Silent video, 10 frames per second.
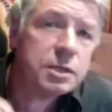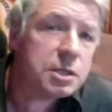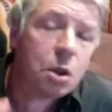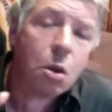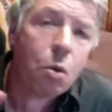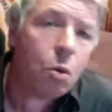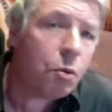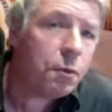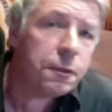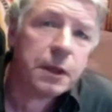whole
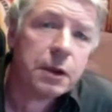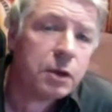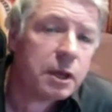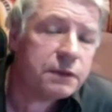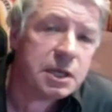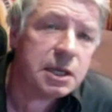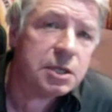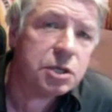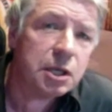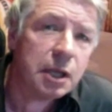theory of
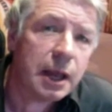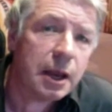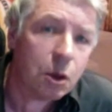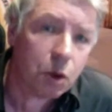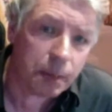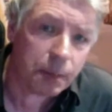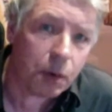teaching, and on a